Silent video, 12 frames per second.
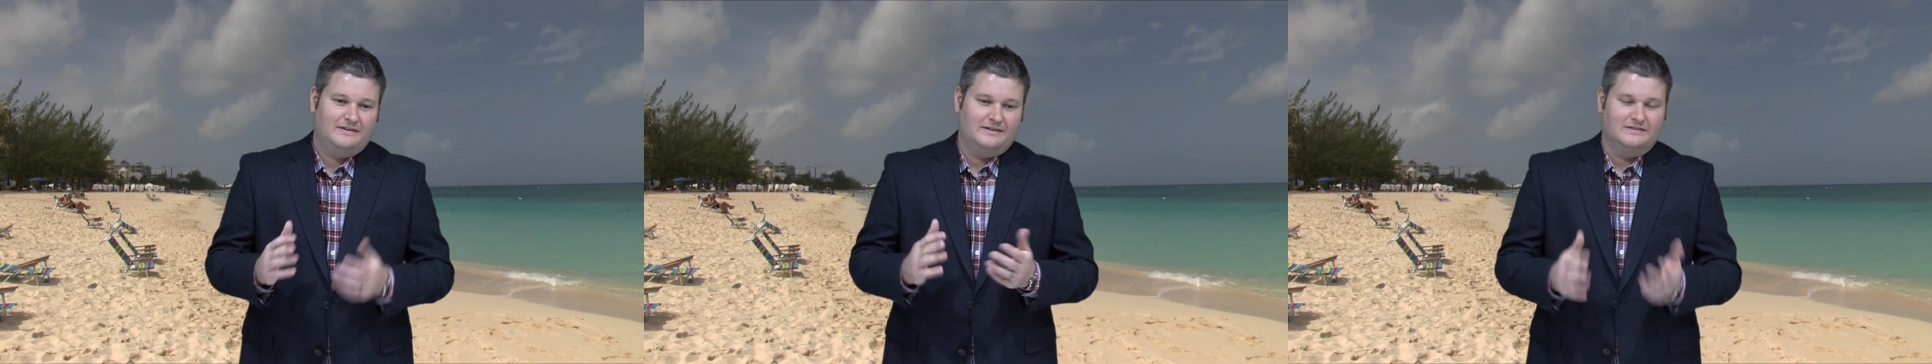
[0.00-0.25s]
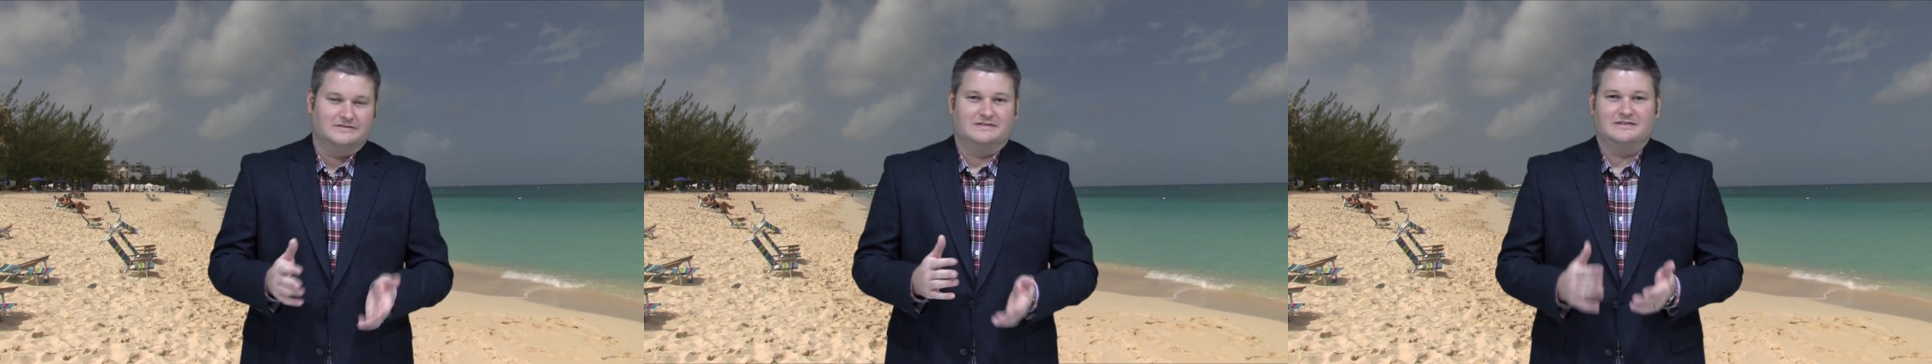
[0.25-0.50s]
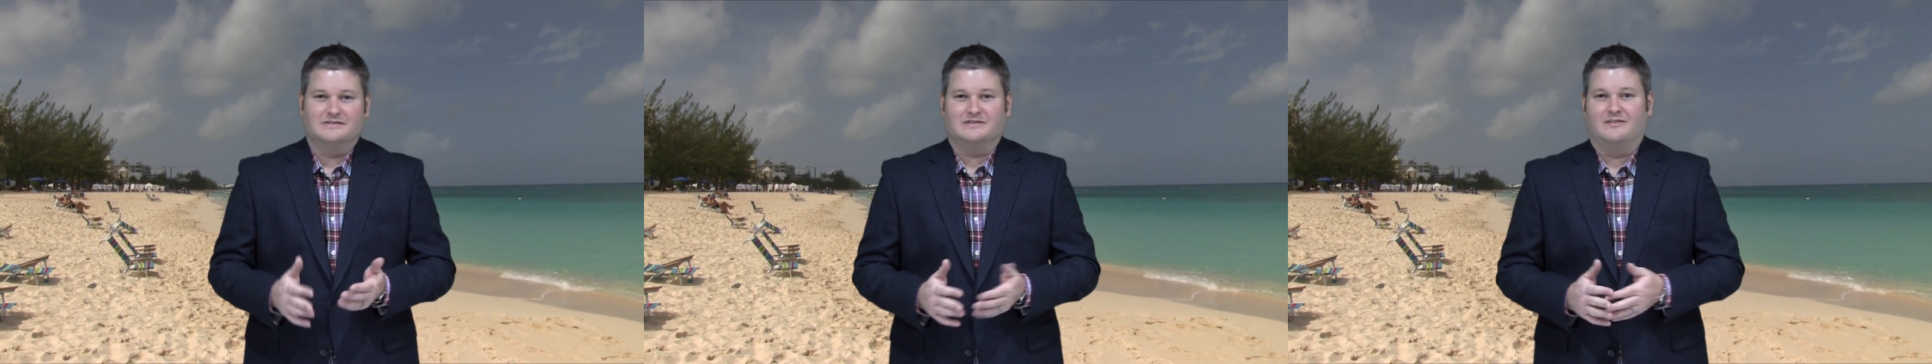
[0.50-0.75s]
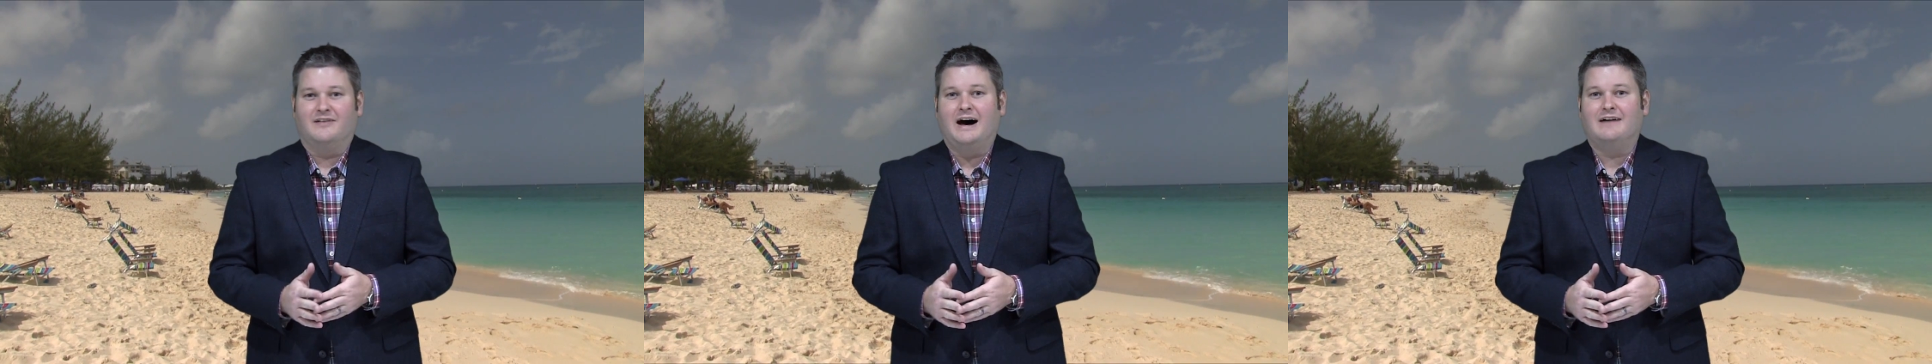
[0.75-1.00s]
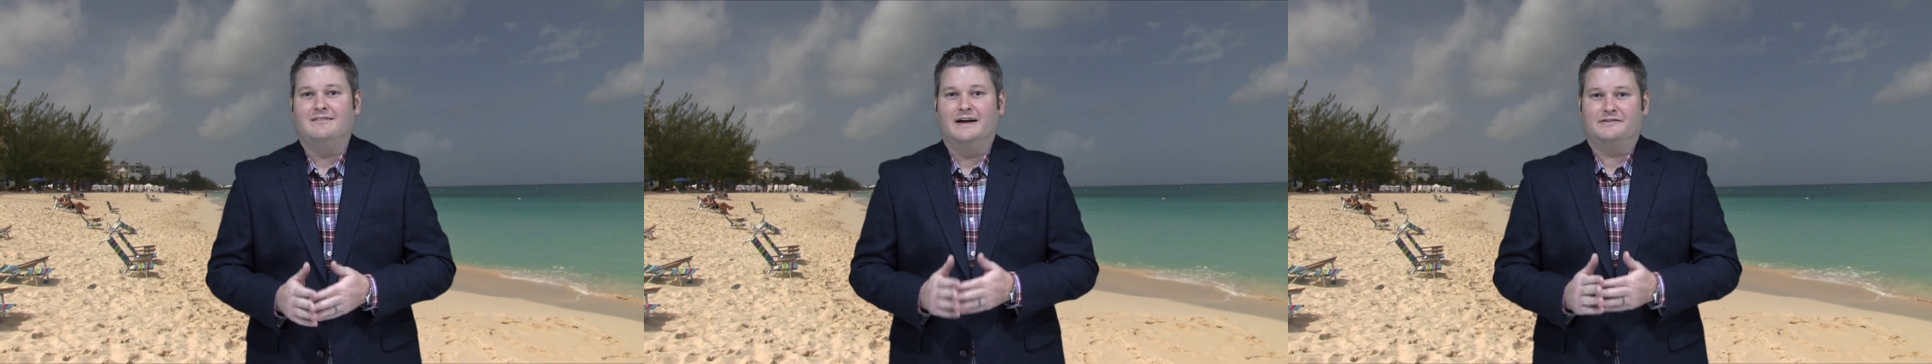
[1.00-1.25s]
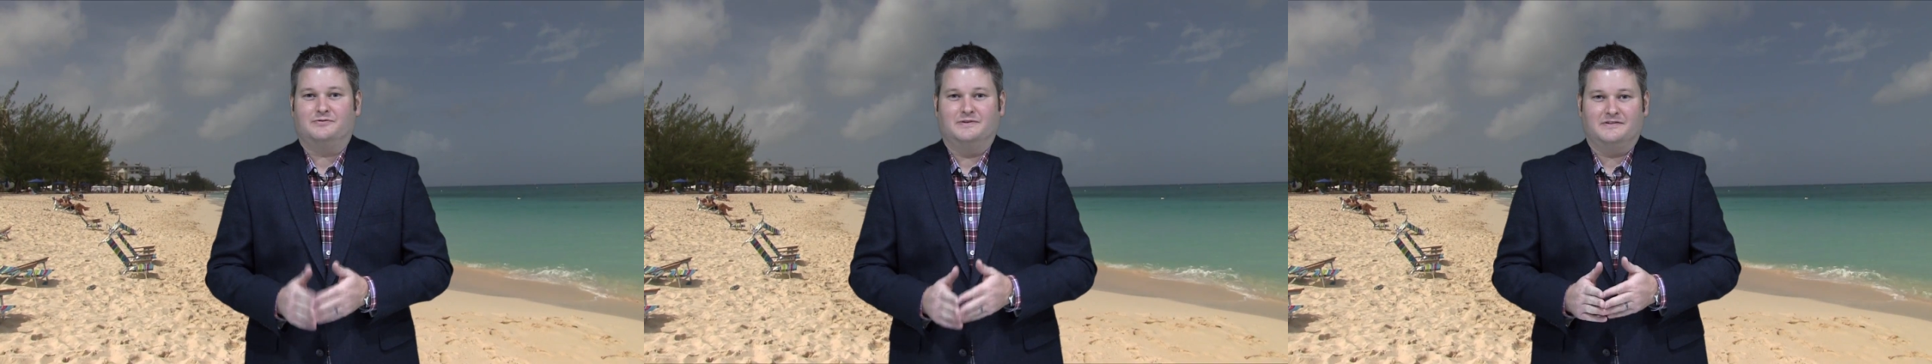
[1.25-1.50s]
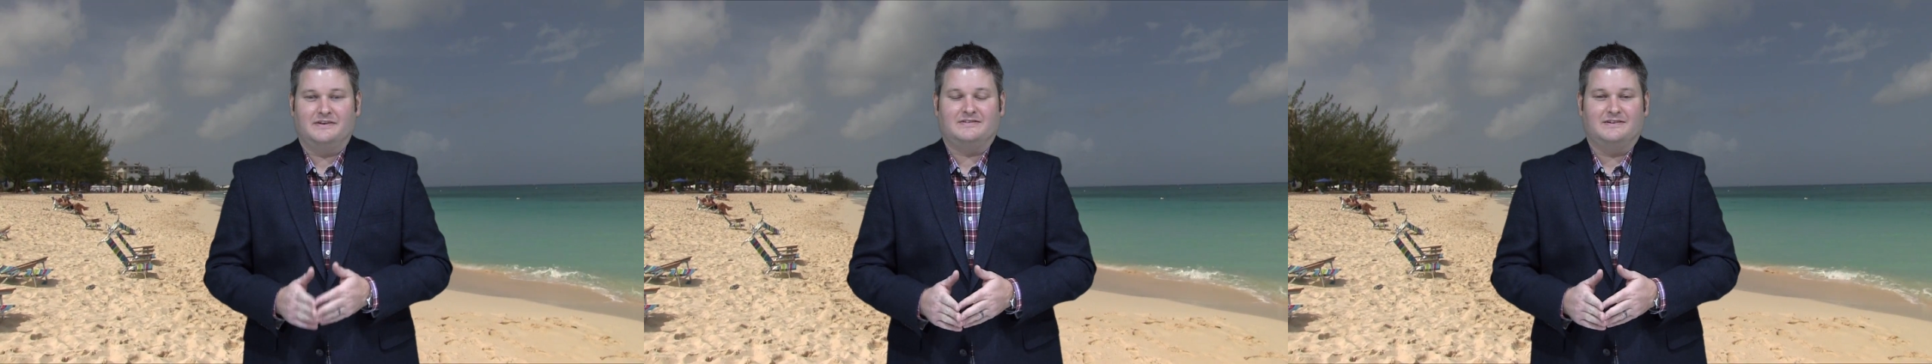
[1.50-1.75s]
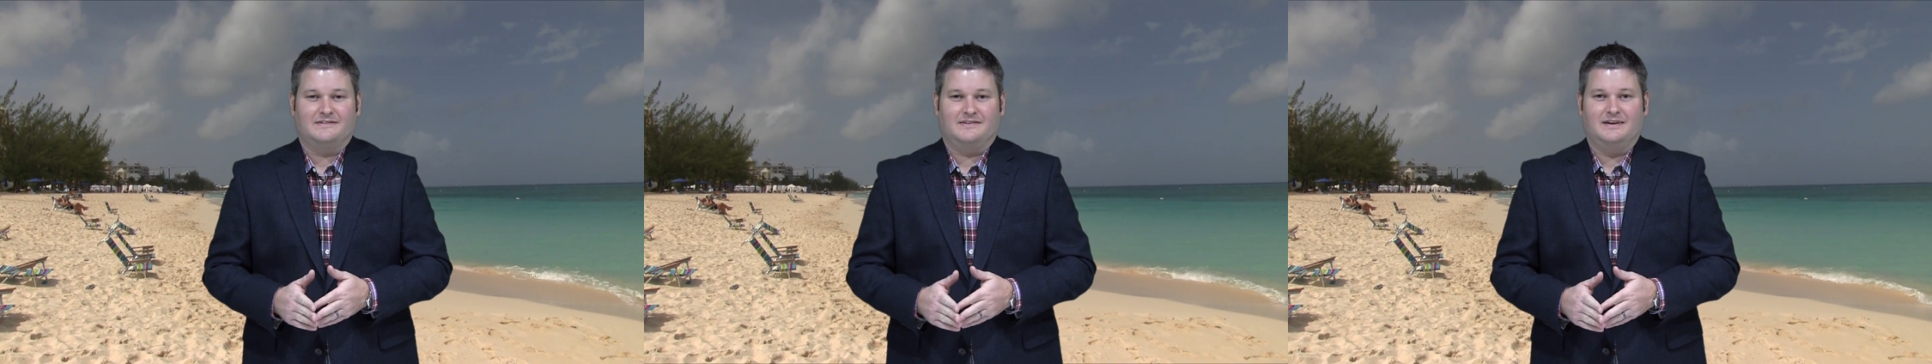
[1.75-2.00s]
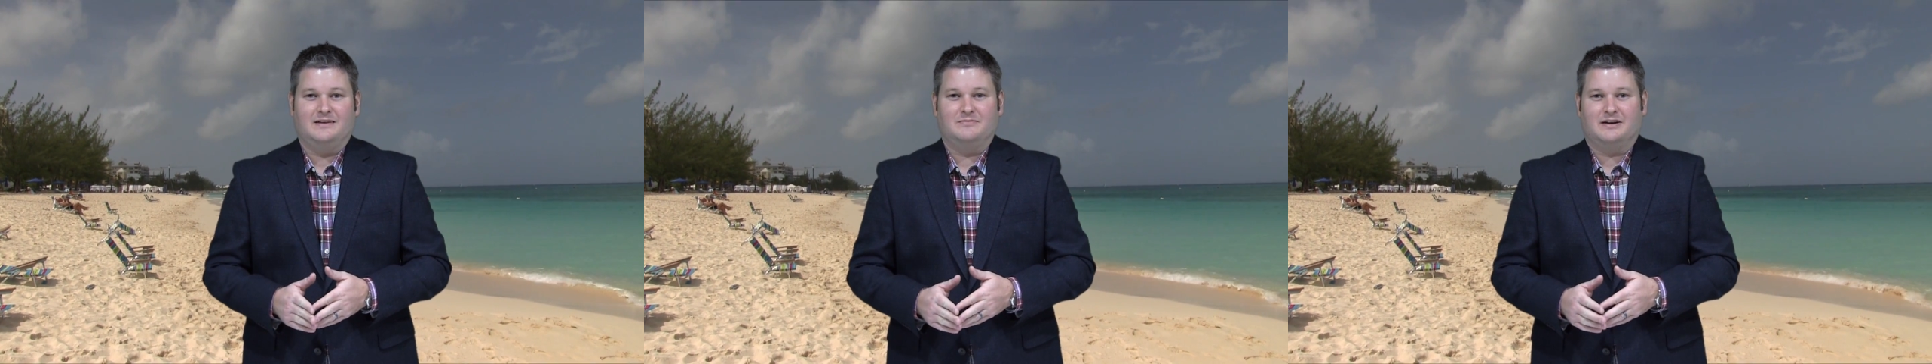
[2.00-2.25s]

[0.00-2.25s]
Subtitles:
there's a lot less resistance then,